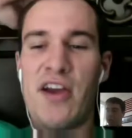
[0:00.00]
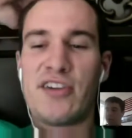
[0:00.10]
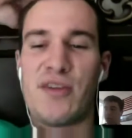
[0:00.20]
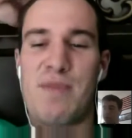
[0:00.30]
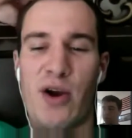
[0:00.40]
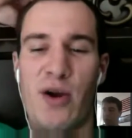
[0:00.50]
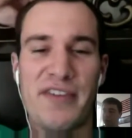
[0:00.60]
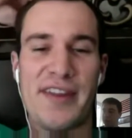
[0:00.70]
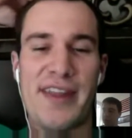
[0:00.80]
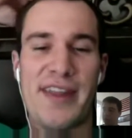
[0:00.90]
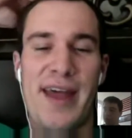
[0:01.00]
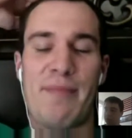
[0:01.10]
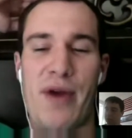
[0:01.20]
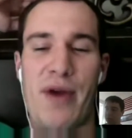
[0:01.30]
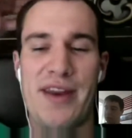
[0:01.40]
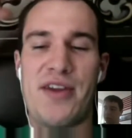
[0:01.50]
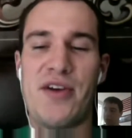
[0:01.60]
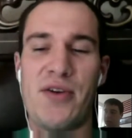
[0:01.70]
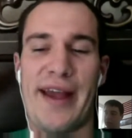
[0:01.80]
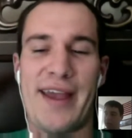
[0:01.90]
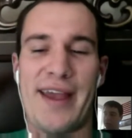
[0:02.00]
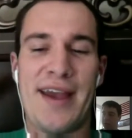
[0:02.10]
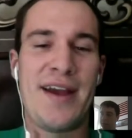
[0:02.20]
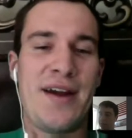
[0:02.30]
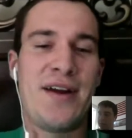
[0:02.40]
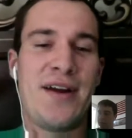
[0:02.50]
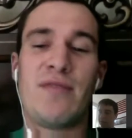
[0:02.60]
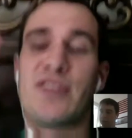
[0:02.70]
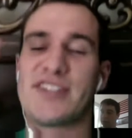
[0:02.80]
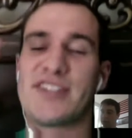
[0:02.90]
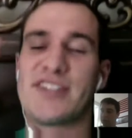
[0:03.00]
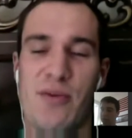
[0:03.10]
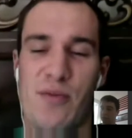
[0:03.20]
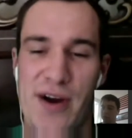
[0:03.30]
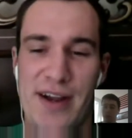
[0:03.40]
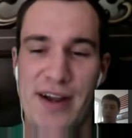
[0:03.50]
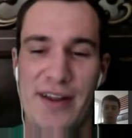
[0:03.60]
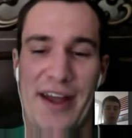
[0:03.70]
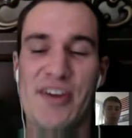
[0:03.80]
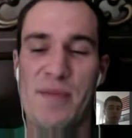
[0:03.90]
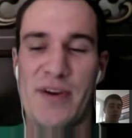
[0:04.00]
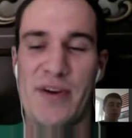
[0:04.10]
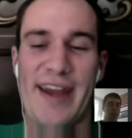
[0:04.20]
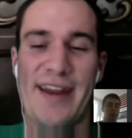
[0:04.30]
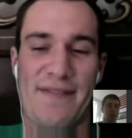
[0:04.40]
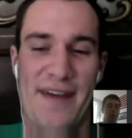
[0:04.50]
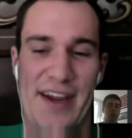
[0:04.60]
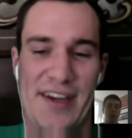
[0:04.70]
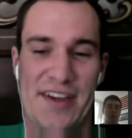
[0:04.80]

So Barkov's in that brand new, like, just started work, like, super giddy phase.